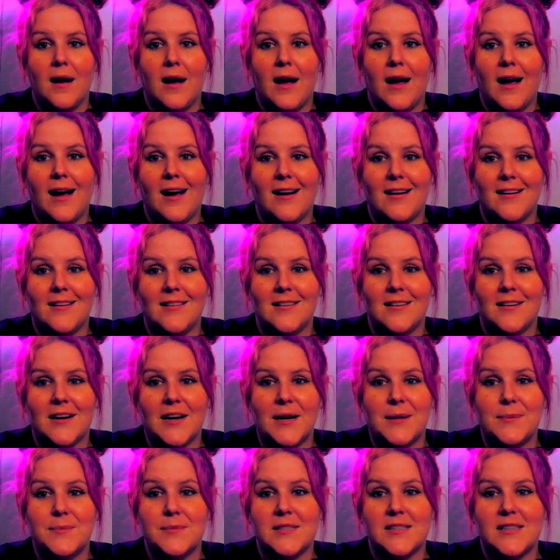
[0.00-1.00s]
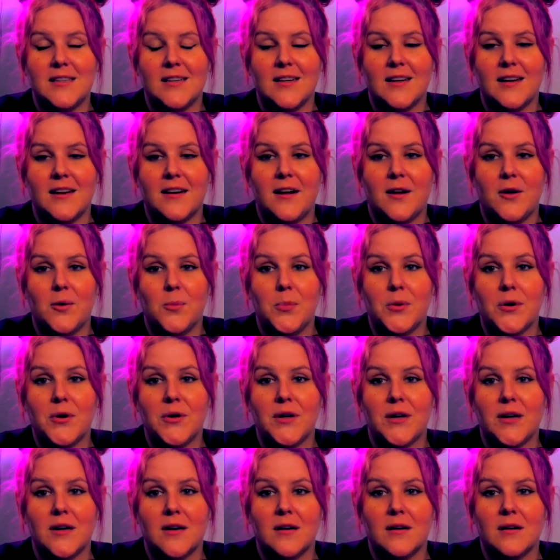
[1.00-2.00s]
And I'm sitting in
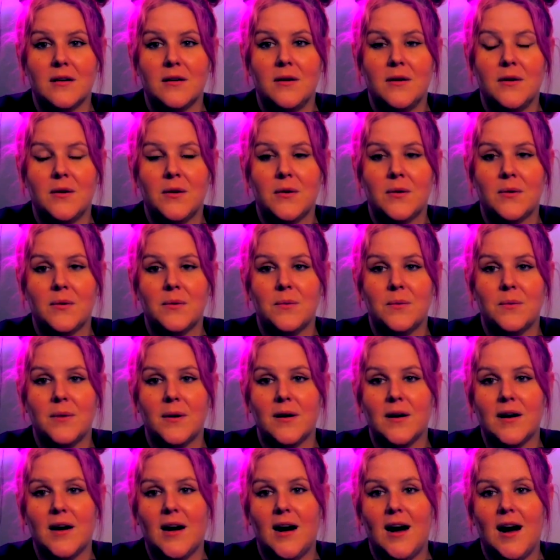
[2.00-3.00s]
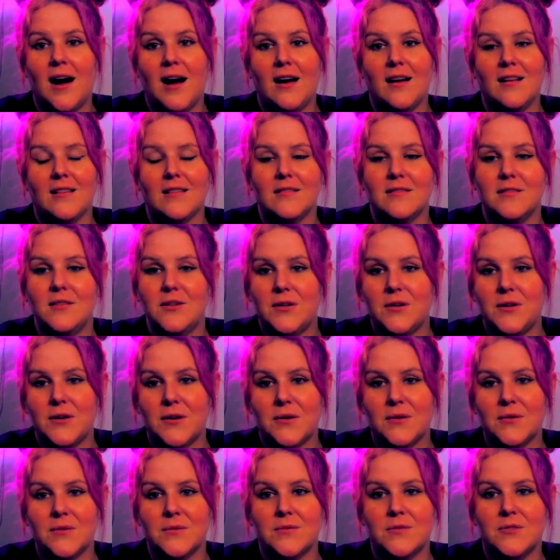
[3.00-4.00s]
Alberta where,
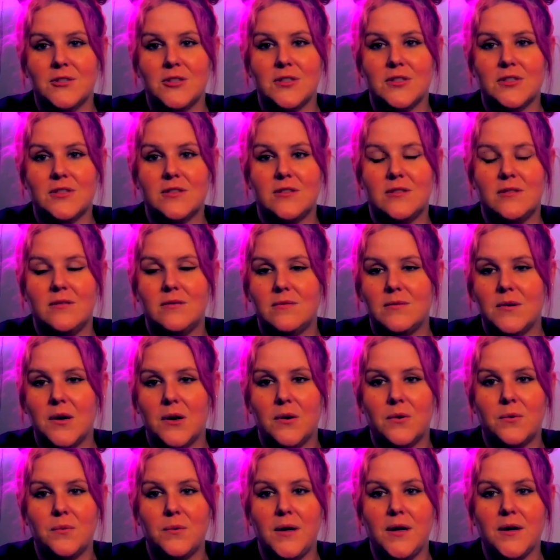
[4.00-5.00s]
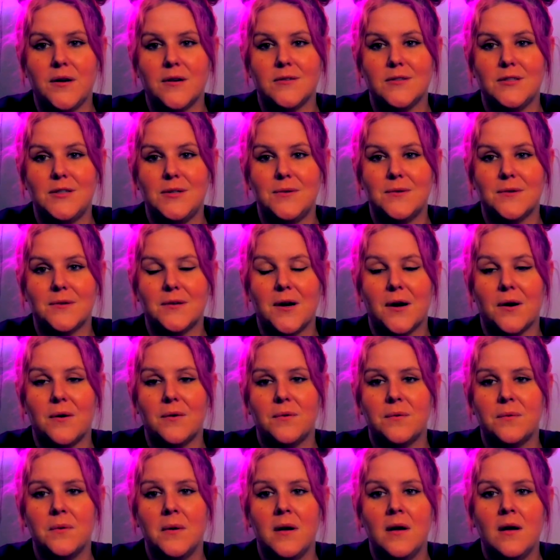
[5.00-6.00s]
just a week or two
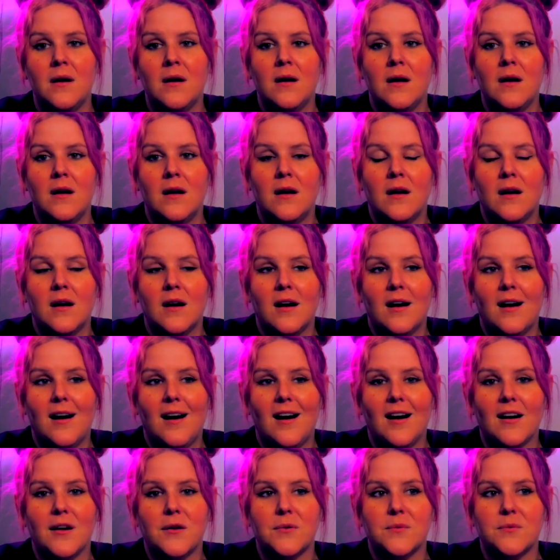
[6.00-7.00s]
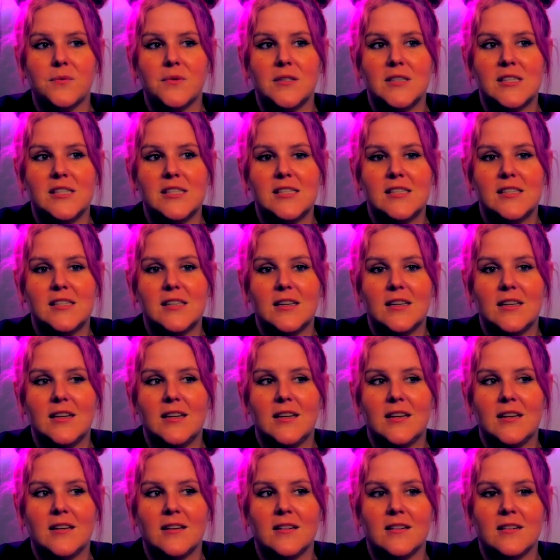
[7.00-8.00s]
ago, I was
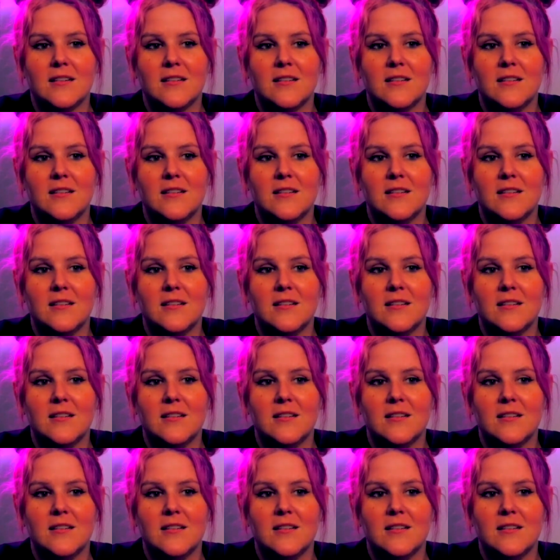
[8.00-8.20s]
sitting